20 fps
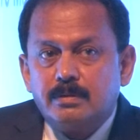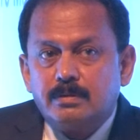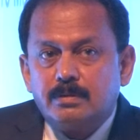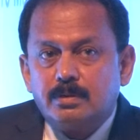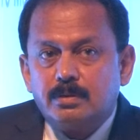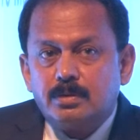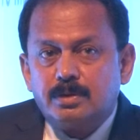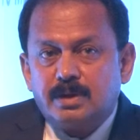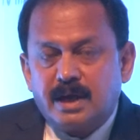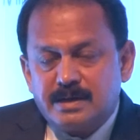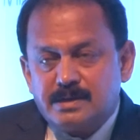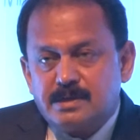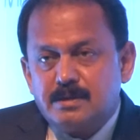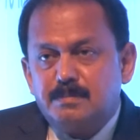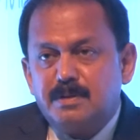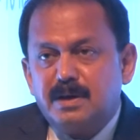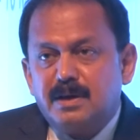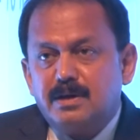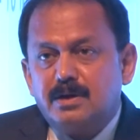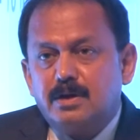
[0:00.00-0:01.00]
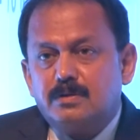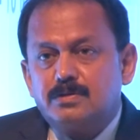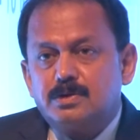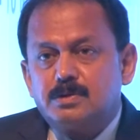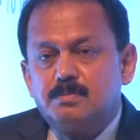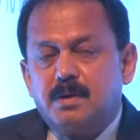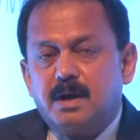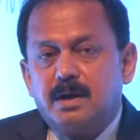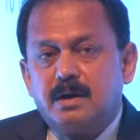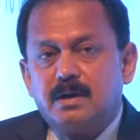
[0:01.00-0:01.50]
So that's the beginning of
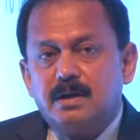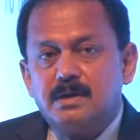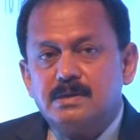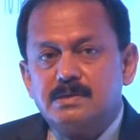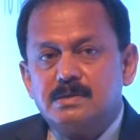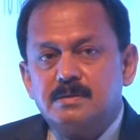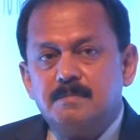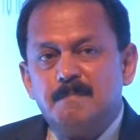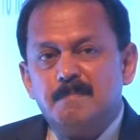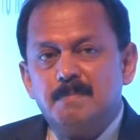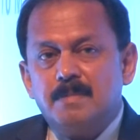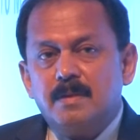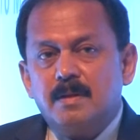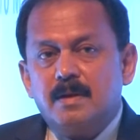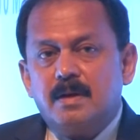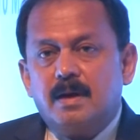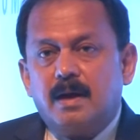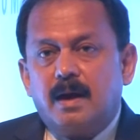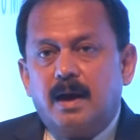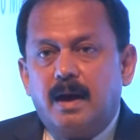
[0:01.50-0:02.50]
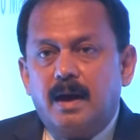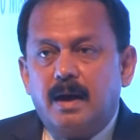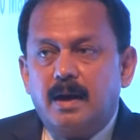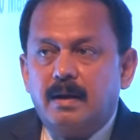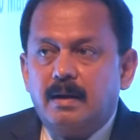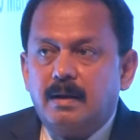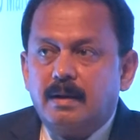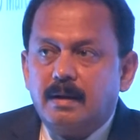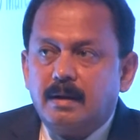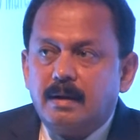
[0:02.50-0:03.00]
smartness.
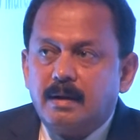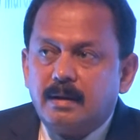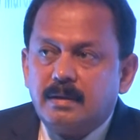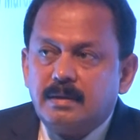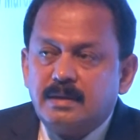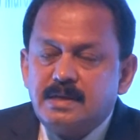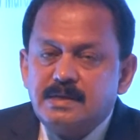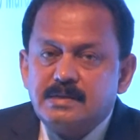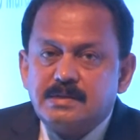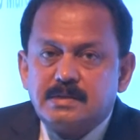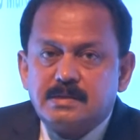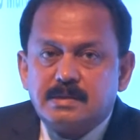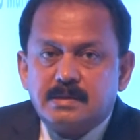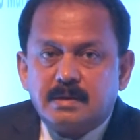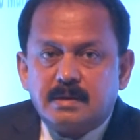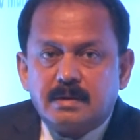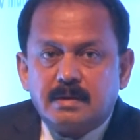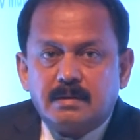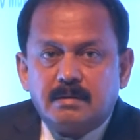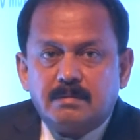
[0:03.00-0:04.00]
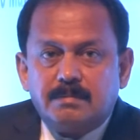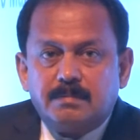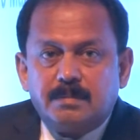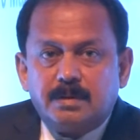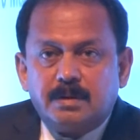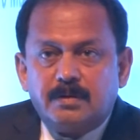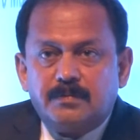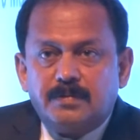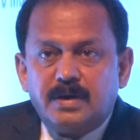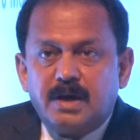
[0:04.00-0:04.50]
And uh, these, uh, uh
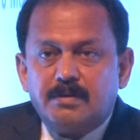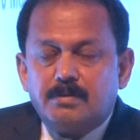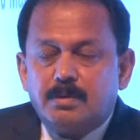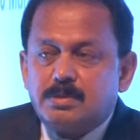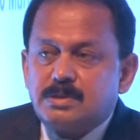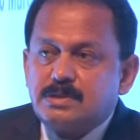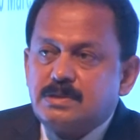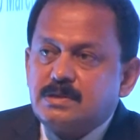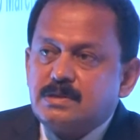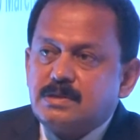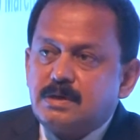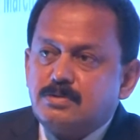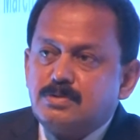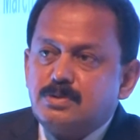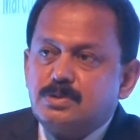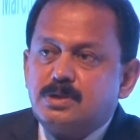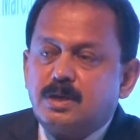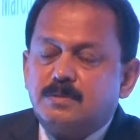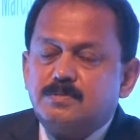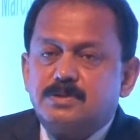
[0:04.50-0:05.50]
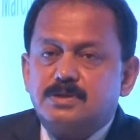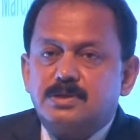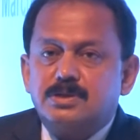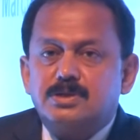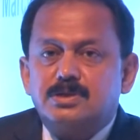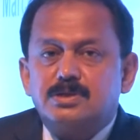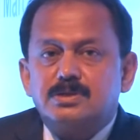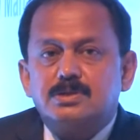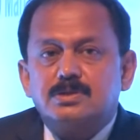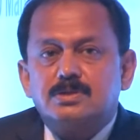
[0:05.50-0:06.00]
we have over 6,000
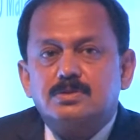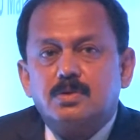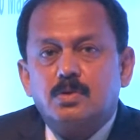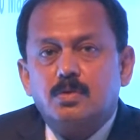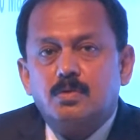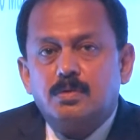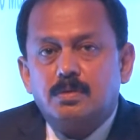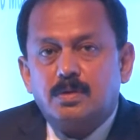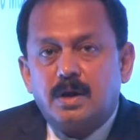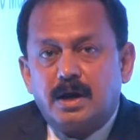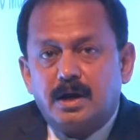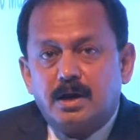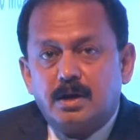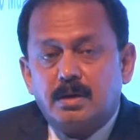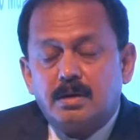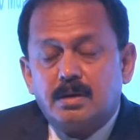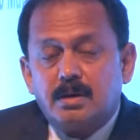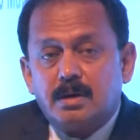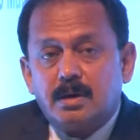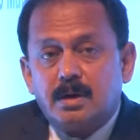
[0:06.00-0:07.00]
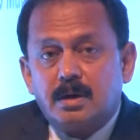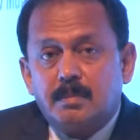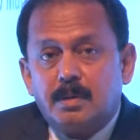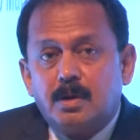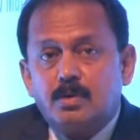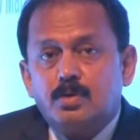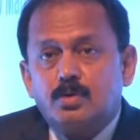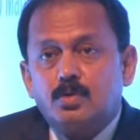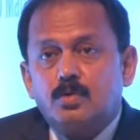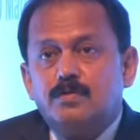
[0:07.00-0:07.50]
substations and
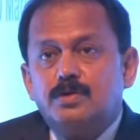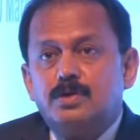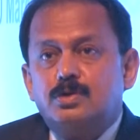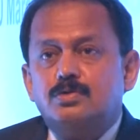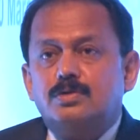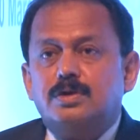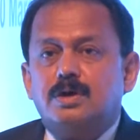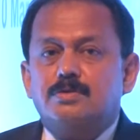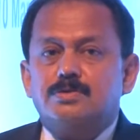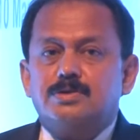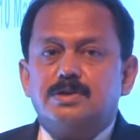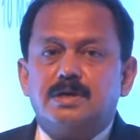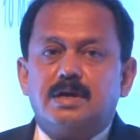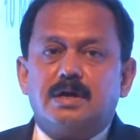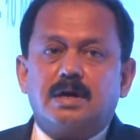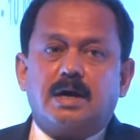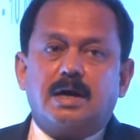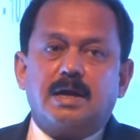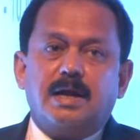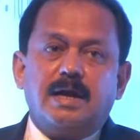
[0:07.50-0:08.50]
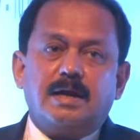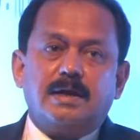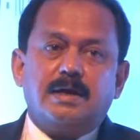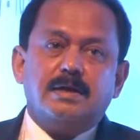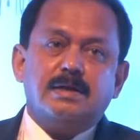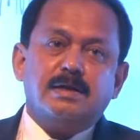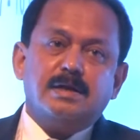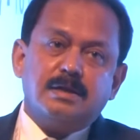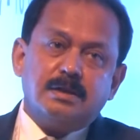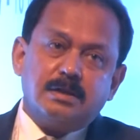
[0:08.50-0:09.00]
about over 2,000 are
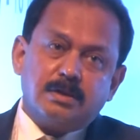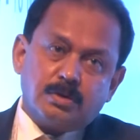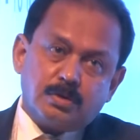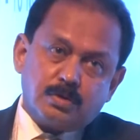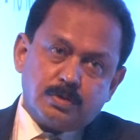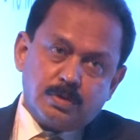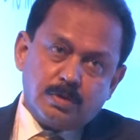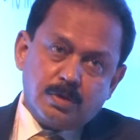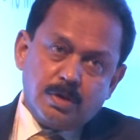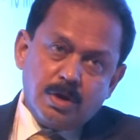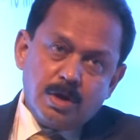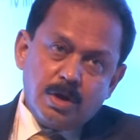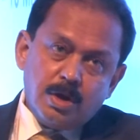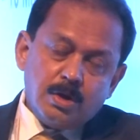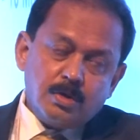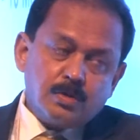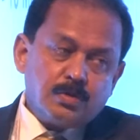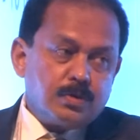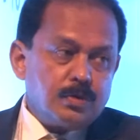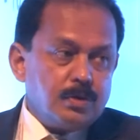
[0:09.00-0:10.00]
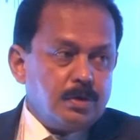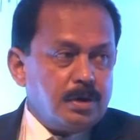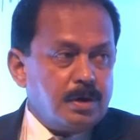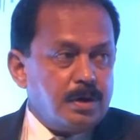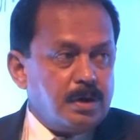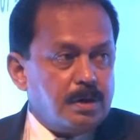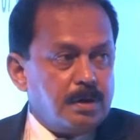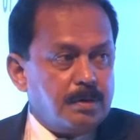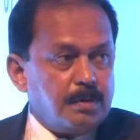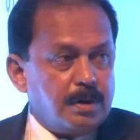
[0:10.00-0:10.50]
connected in through, through a,
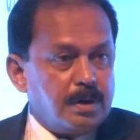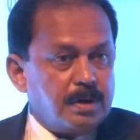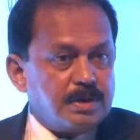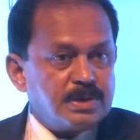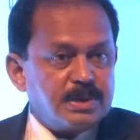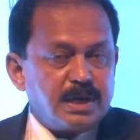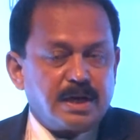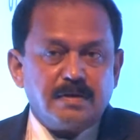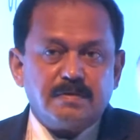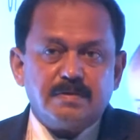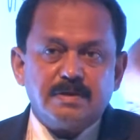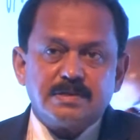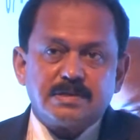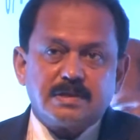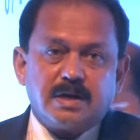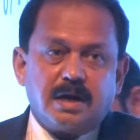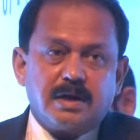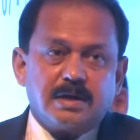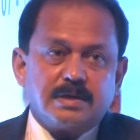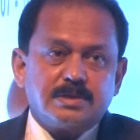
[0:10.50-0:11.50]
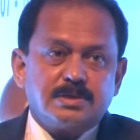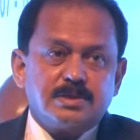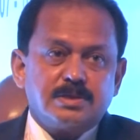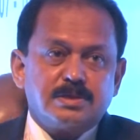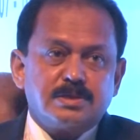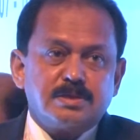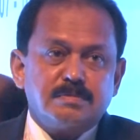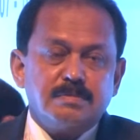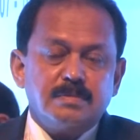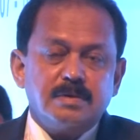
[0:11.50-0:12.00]
uh, a, uh, secondary SCADA
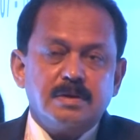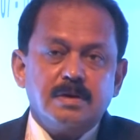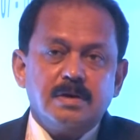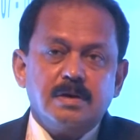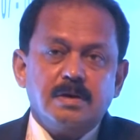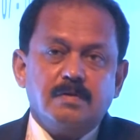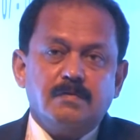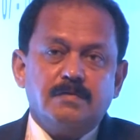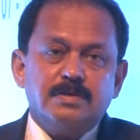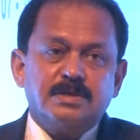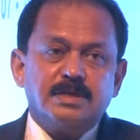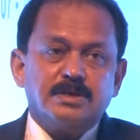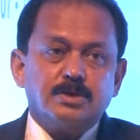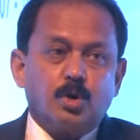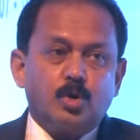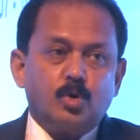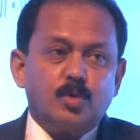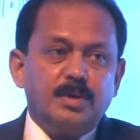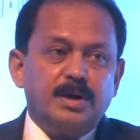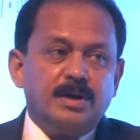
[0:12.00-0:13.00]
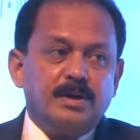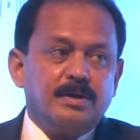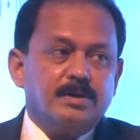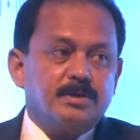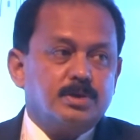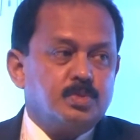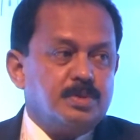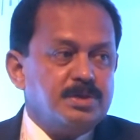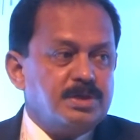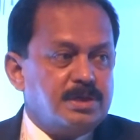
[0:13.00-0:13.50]
system, which has
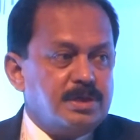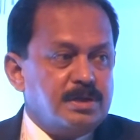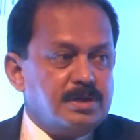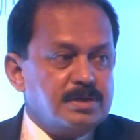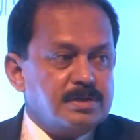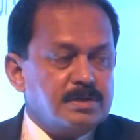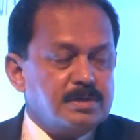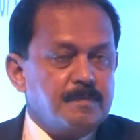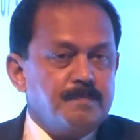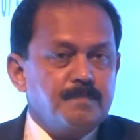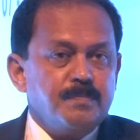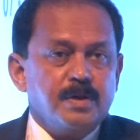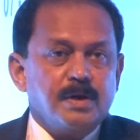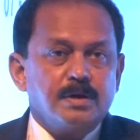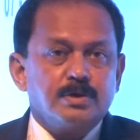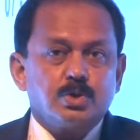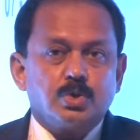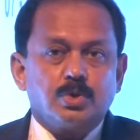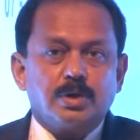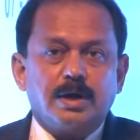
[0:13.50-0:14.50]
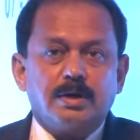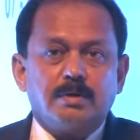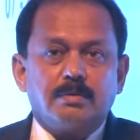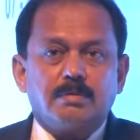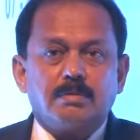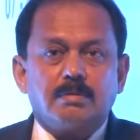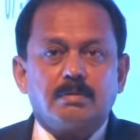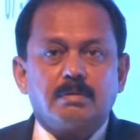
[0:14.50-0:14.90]
automated switch gears so that